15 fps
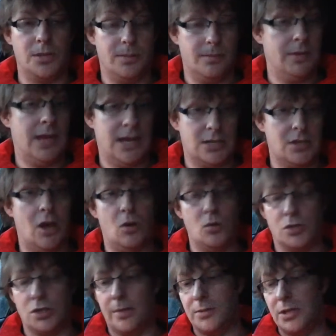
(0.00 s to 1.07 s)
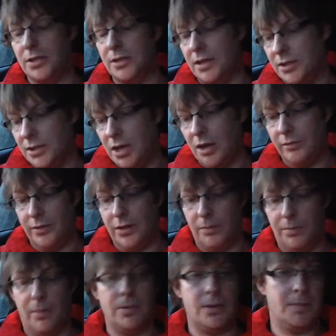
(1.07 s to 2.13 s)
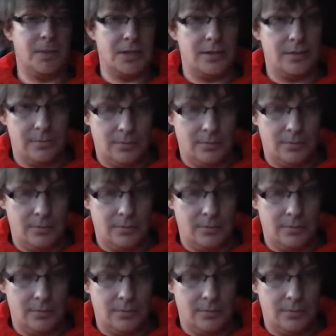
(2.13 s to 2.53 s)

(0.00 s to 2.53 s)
and that's a whole subject in itself, and I'll probably be,